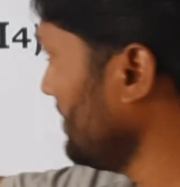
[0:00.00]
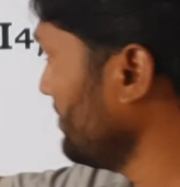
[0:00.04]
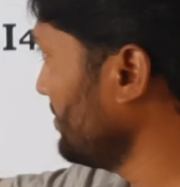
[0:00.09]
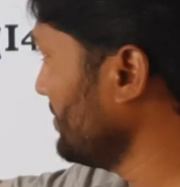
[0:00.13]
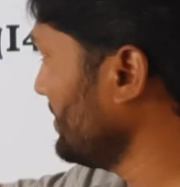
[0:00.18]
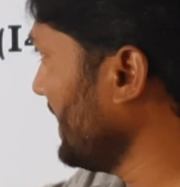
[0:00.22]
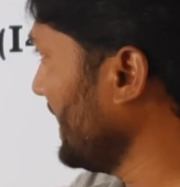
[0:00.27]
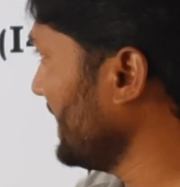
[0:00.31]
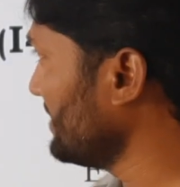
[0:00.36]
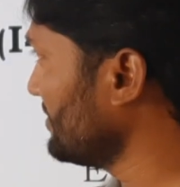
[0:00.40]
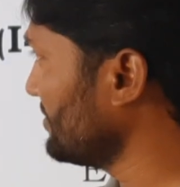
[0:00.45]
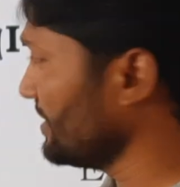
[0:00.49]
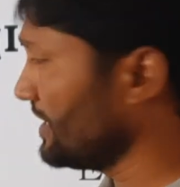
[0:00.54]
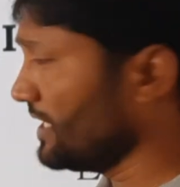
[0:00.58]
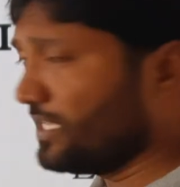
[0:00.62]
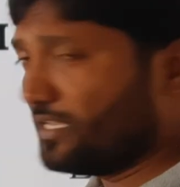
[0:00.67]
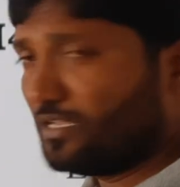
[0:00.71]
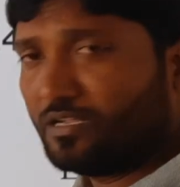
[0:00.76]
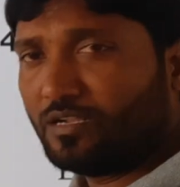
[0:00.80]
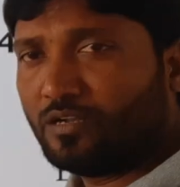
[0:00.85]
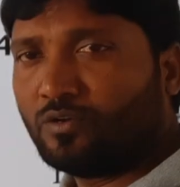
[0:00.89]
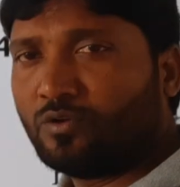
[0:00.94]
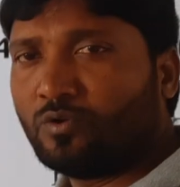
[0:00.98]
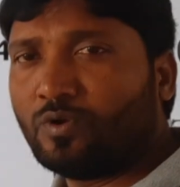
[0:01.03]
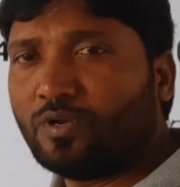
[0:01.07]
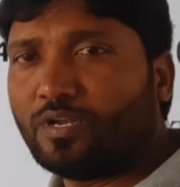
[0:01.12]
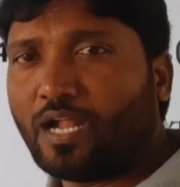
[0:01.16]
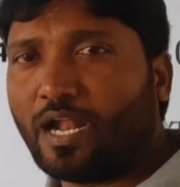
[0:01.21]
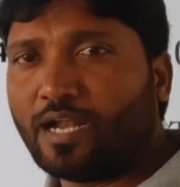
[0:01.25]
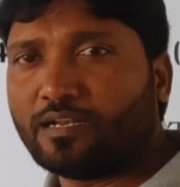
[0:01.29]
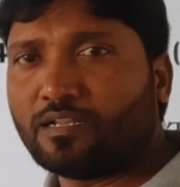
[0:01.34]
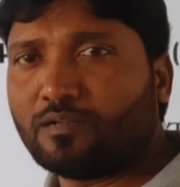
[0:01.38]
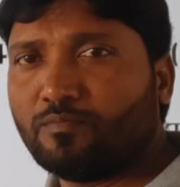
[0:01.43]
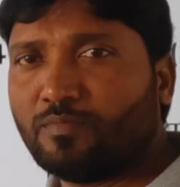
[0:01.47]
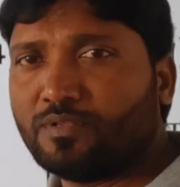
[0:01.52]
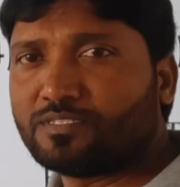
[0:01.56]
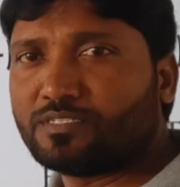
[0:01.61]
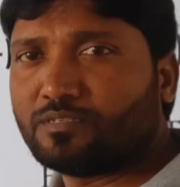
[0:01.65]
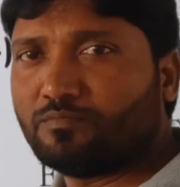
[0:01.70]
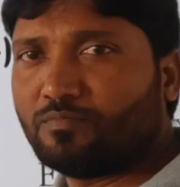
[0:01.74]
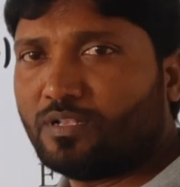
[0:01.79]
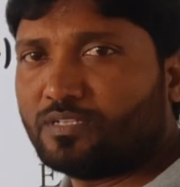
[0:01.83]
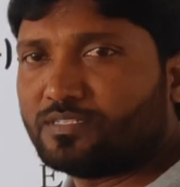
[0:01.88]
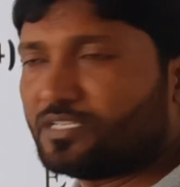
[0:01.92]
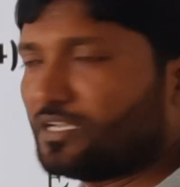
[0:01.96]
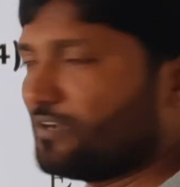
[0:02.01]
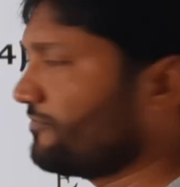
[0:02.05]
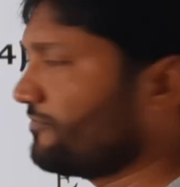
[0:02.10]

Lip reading: come to the I3, no non-terminal symbols